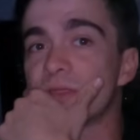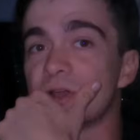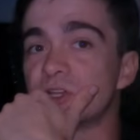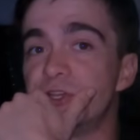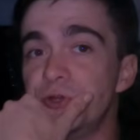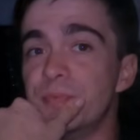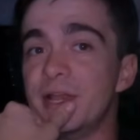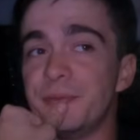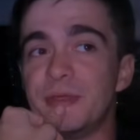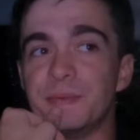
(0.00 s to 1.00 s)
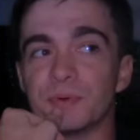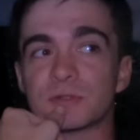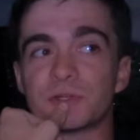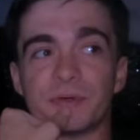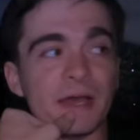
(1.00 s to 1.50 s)
there are too many people
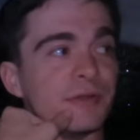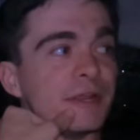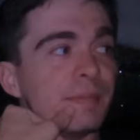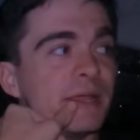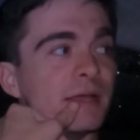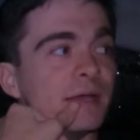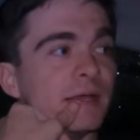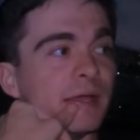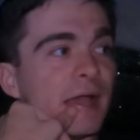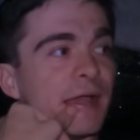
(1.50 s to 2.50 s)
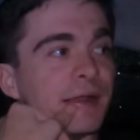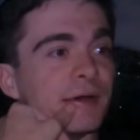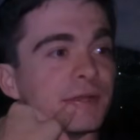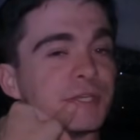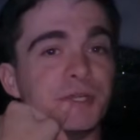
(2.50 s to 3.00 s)
surrounding me
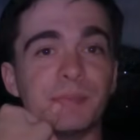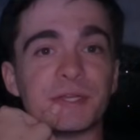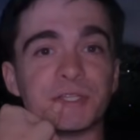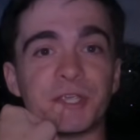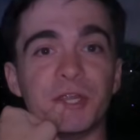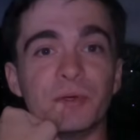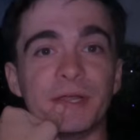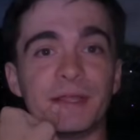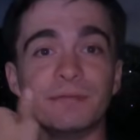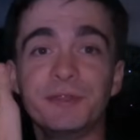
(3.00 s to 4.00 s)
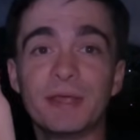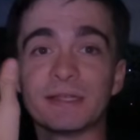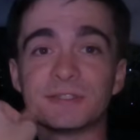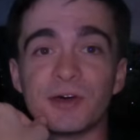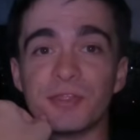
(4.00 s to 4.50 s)
and too much security. You
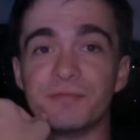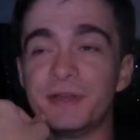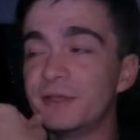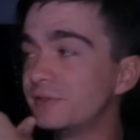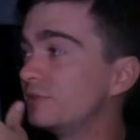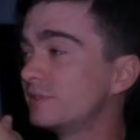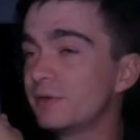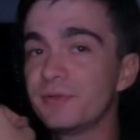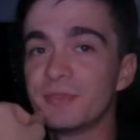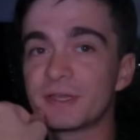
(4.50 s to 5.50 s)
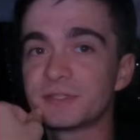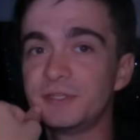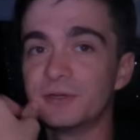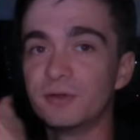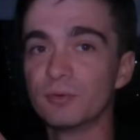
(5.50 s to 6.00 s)
guys saw in the video, as soon as I went in the
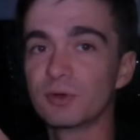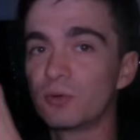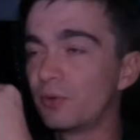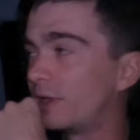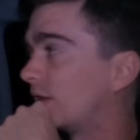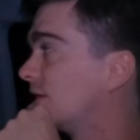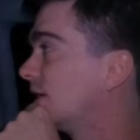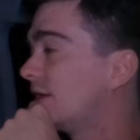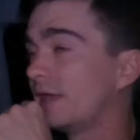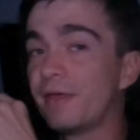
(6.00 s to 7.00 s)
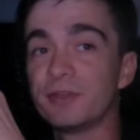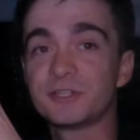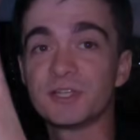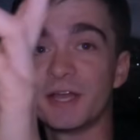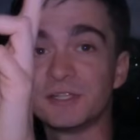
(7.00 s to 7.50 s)
casino, no recording. And
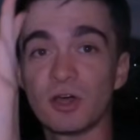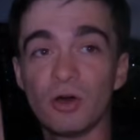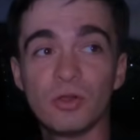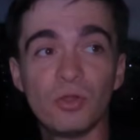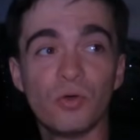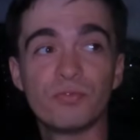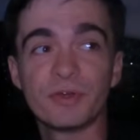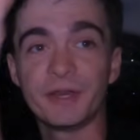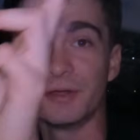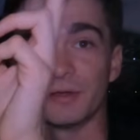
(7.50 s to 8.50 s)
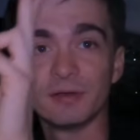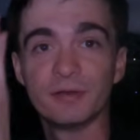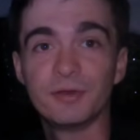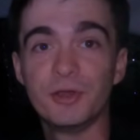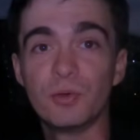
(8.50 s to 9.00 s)
there's signs all over here.
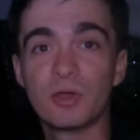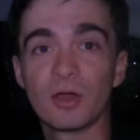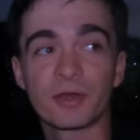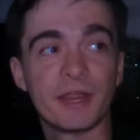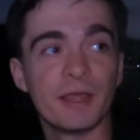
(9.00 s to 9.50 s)
No car